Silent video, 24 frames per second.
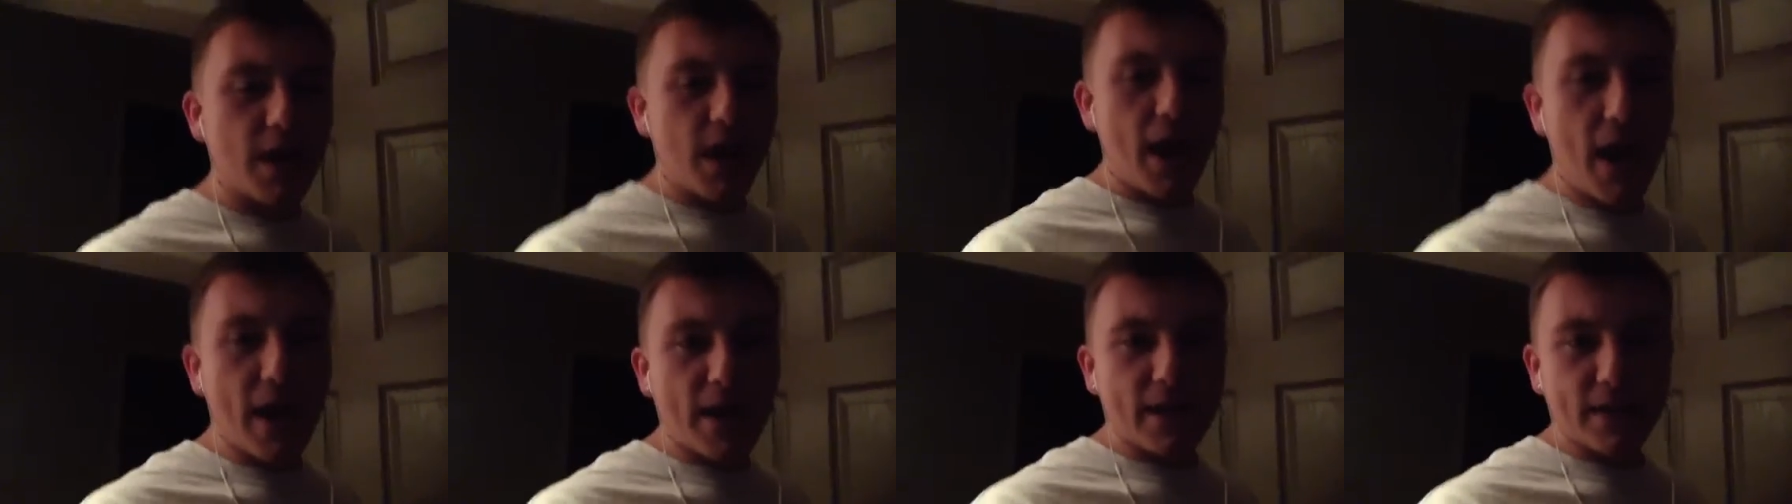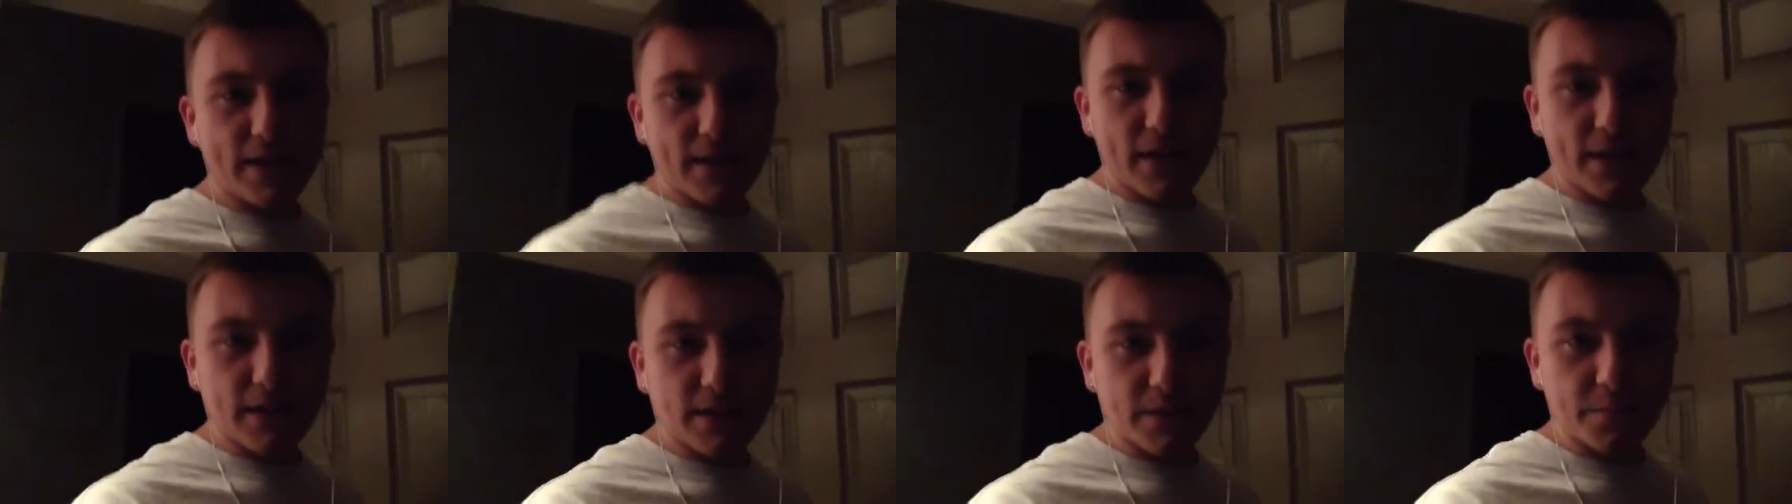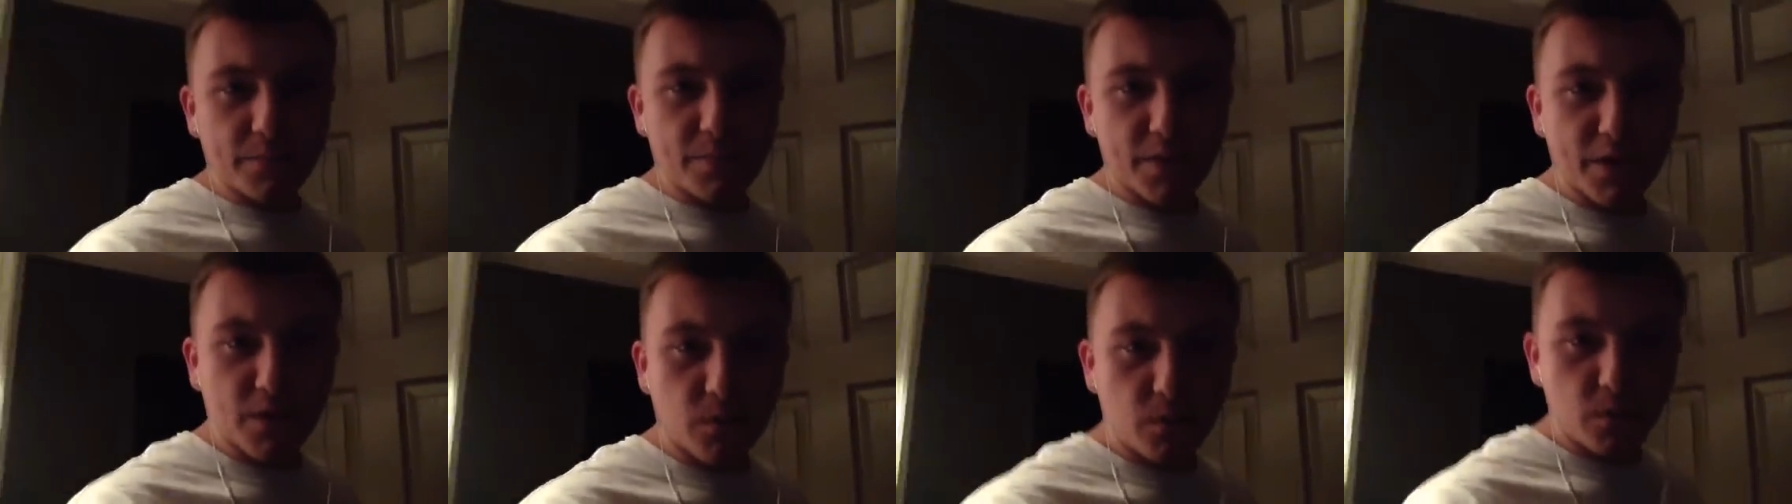I didn't like the
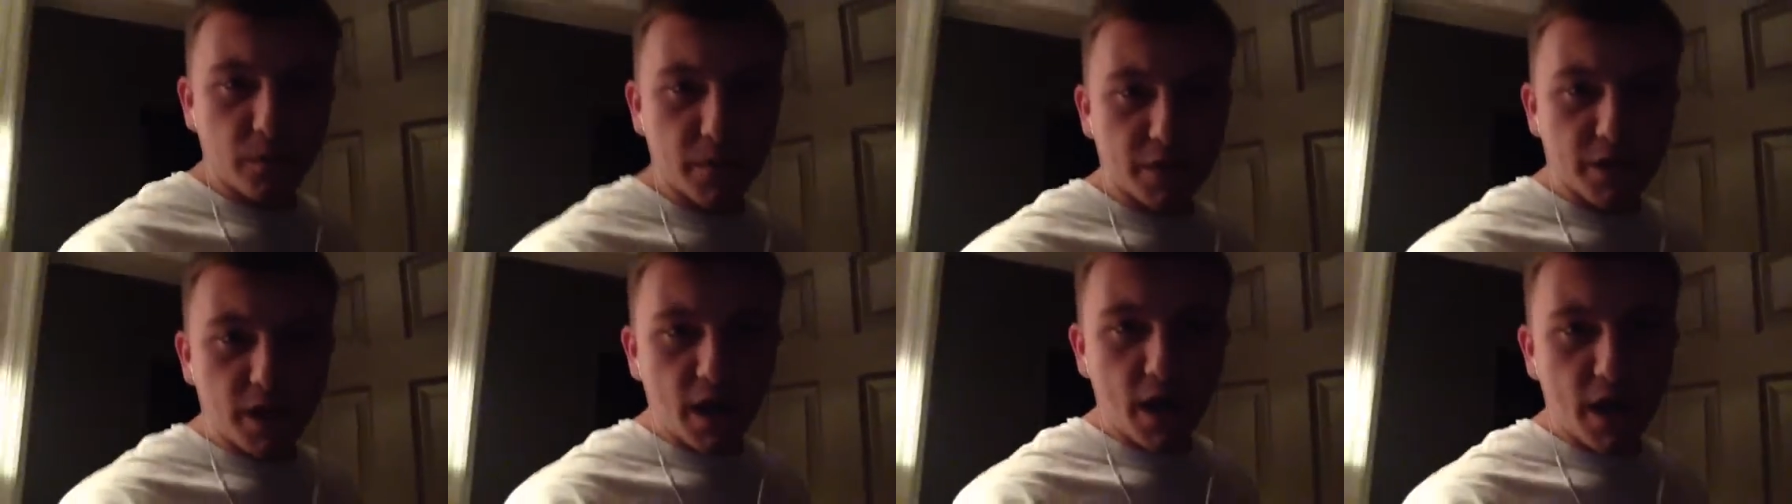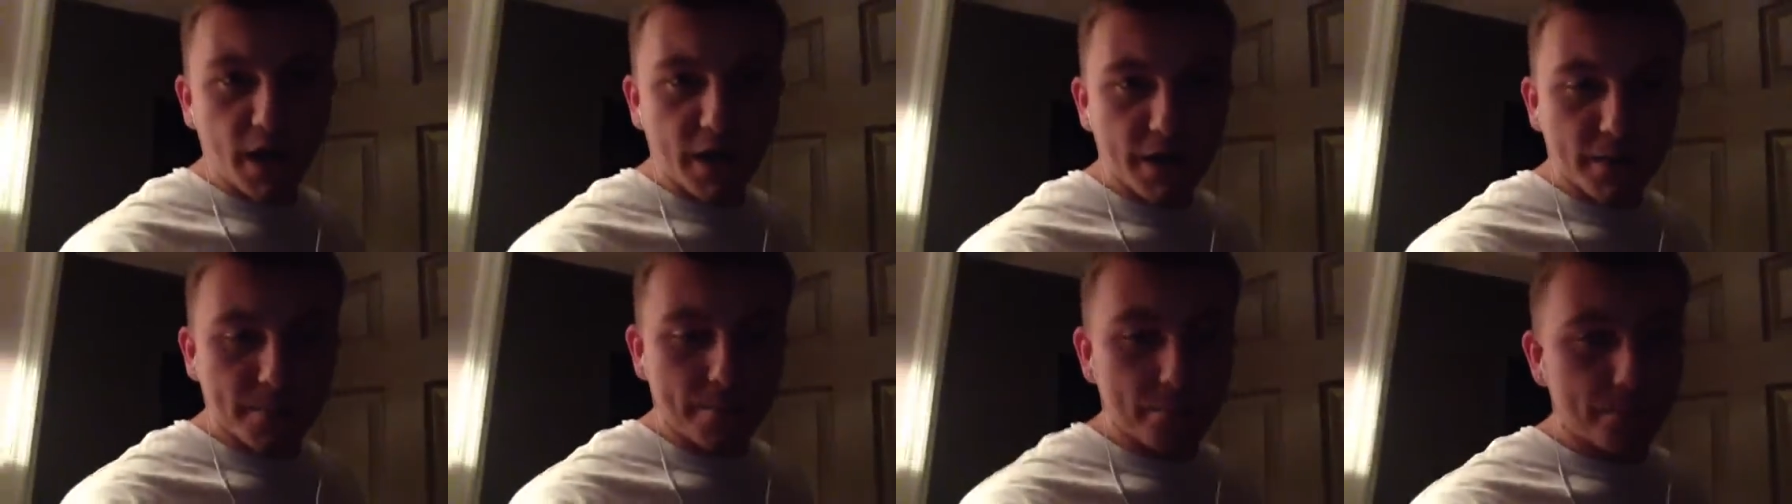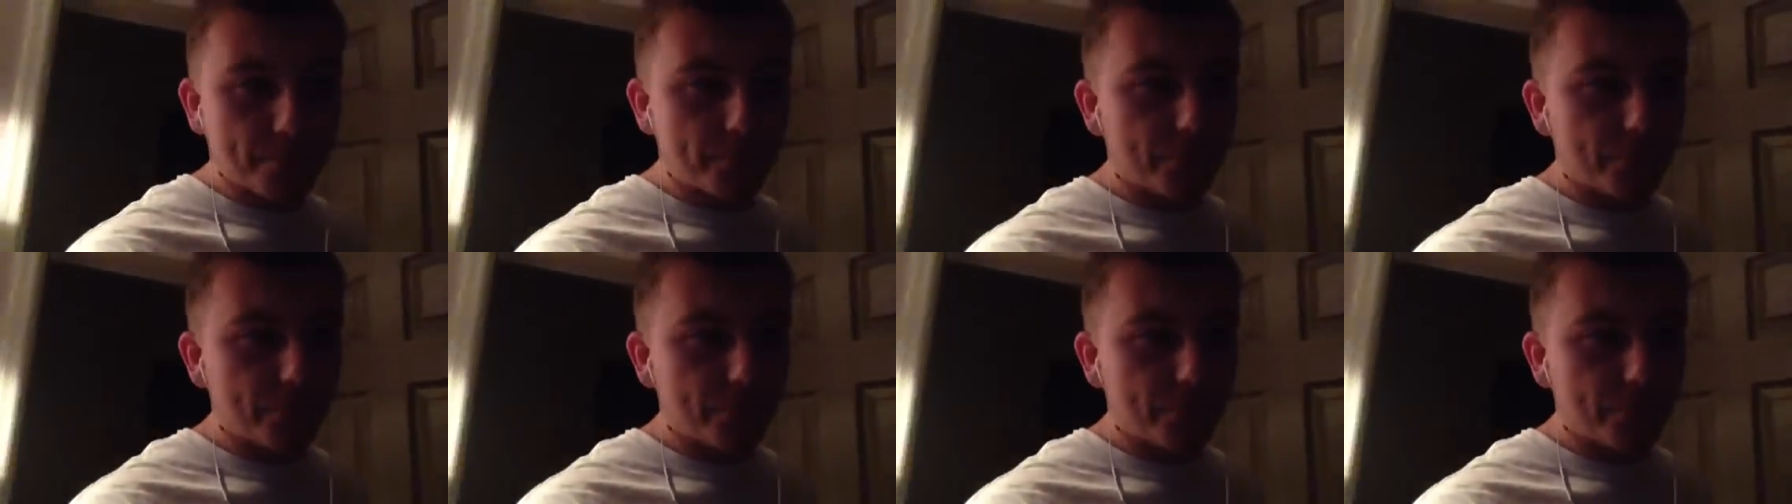pick when we got it.